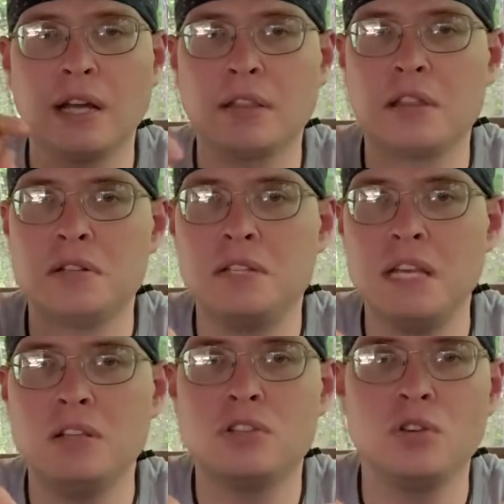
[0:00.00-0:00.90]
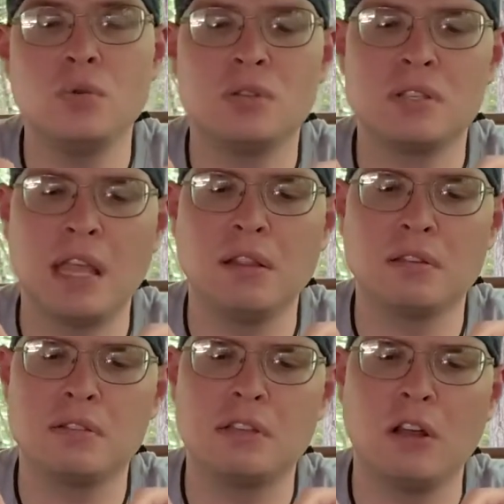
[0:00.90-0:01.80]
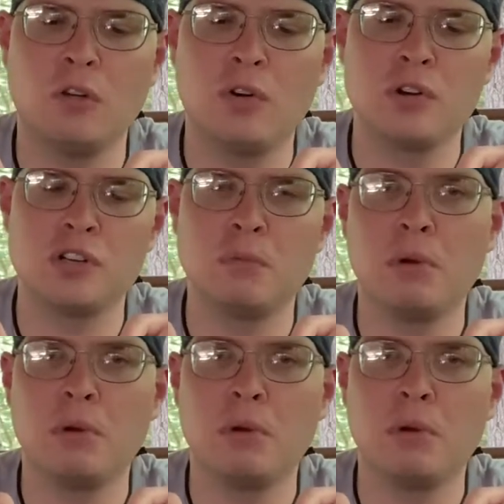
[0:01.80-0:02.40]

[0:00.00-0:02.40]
get the D2 stainless steel version,